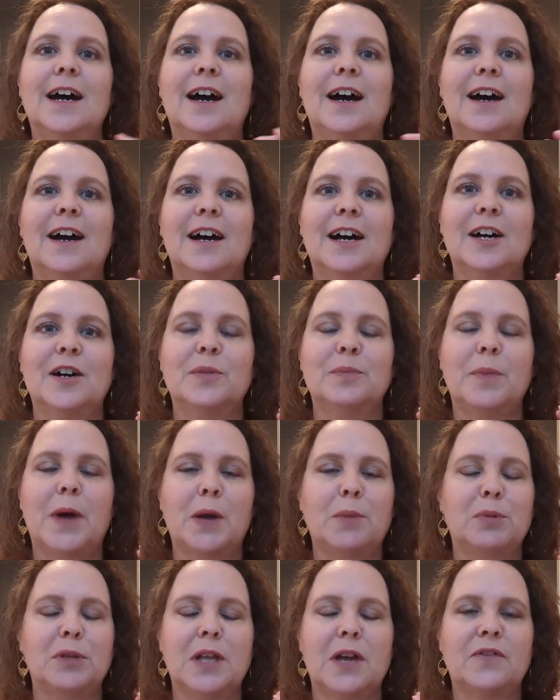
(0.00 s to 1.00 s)

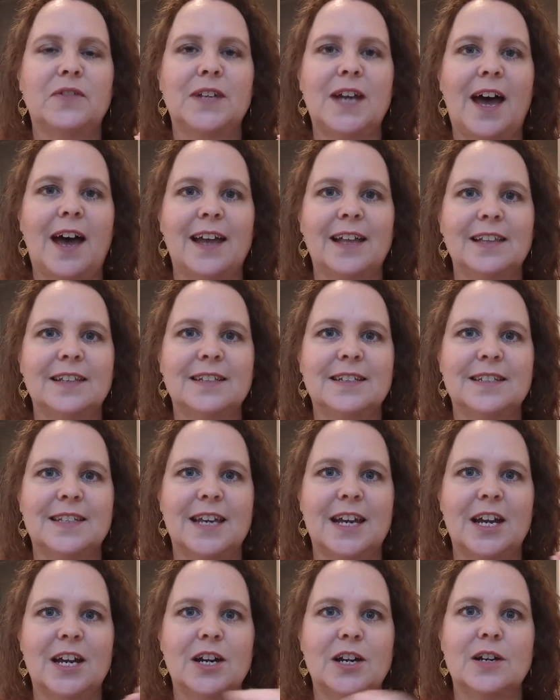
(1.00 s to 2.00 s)
my beloved island
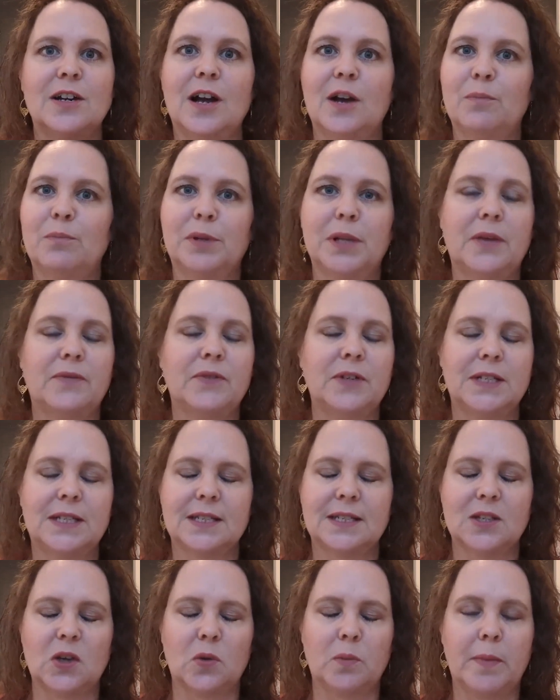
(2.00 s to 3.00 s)
there, beloved to
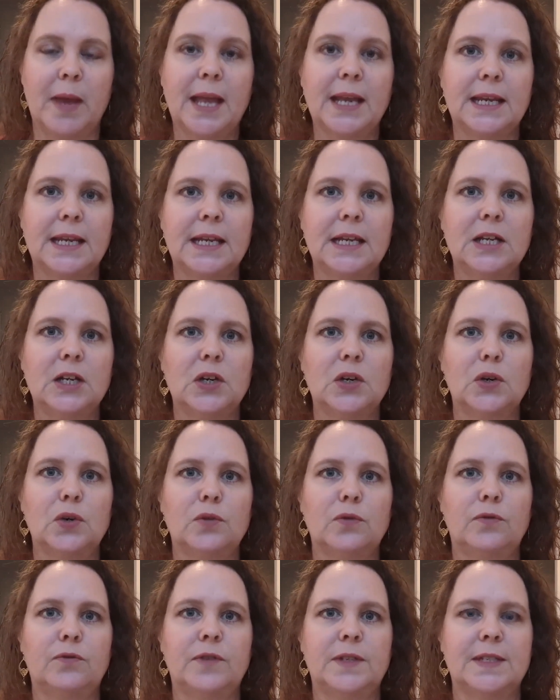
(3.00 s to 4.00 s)
so many
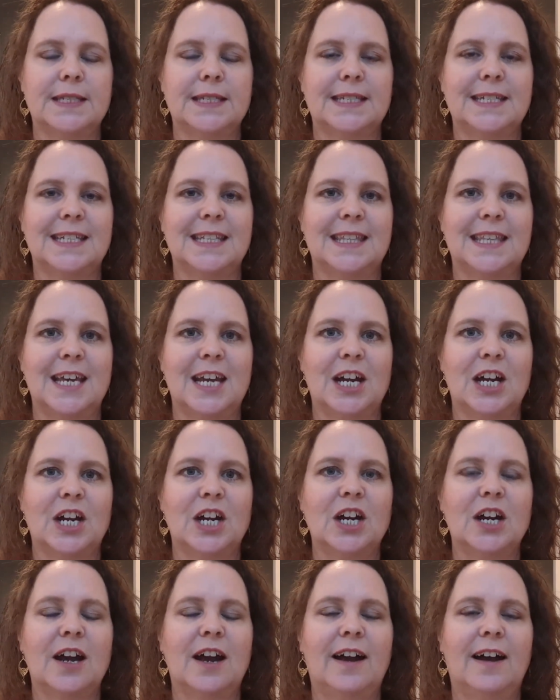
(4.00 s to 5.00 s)
who visited
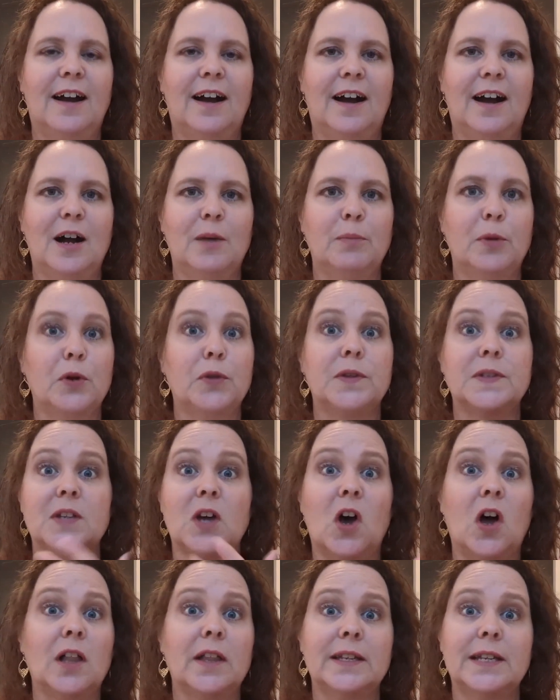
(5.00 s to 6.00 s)
there, both as a
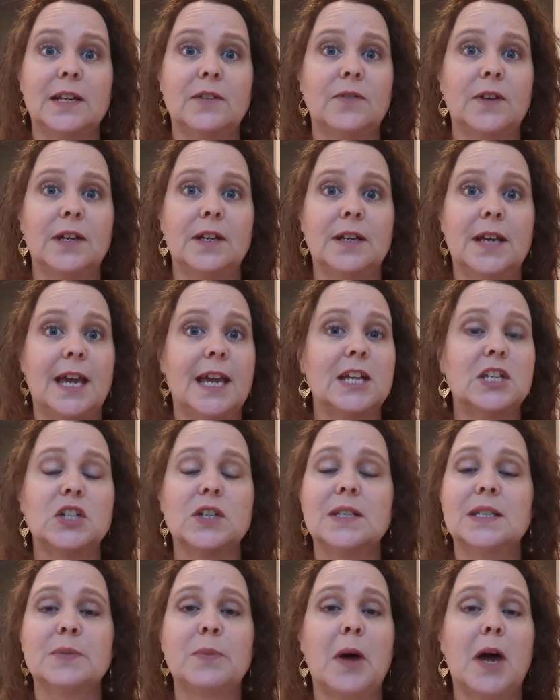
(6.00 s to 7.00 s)
holiday
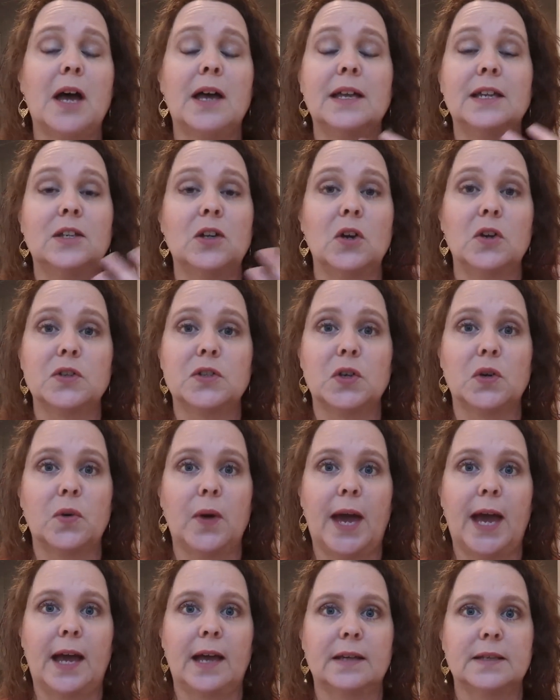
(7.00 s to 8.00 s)
vacation spot and also
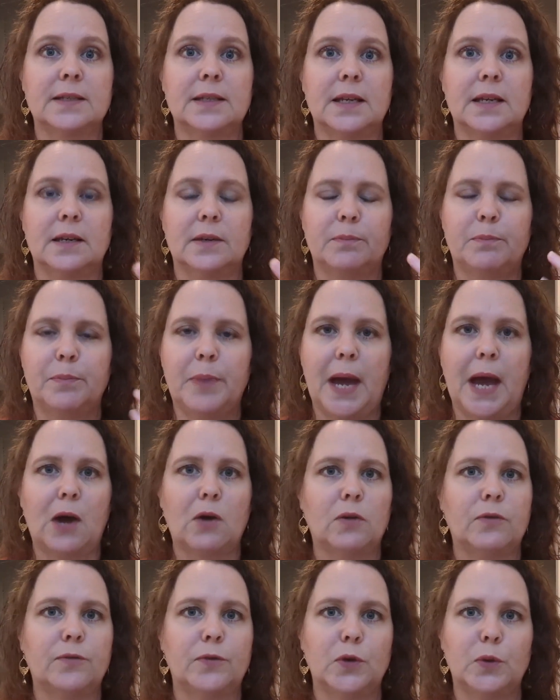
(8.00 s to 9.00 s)
as a
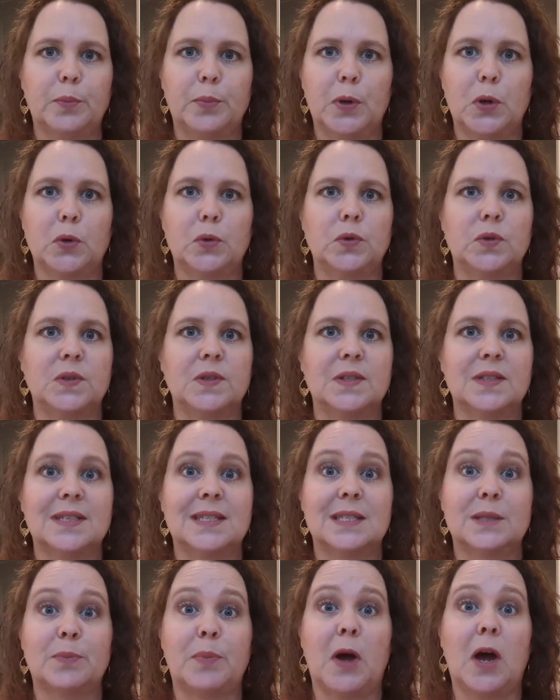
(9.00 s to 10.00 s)
powerful, potent
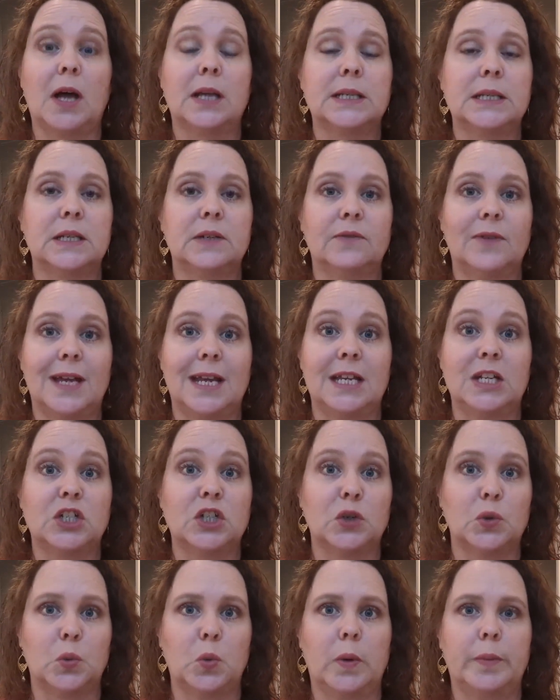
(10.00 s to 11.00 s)
spot of
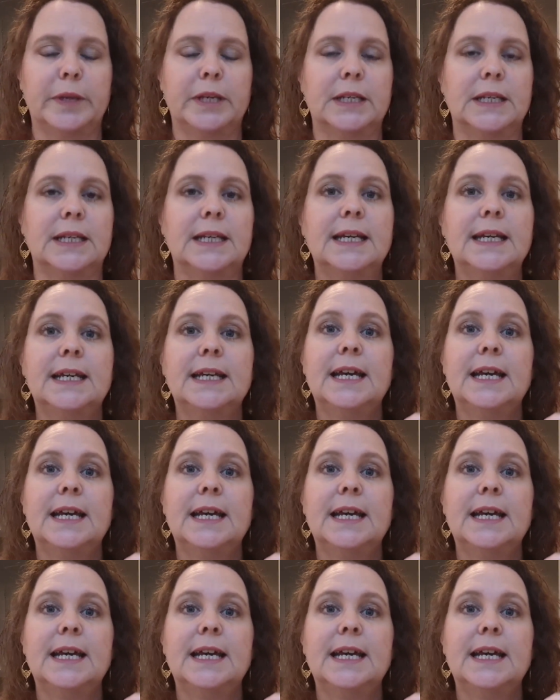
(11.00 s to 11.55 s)
ancient woman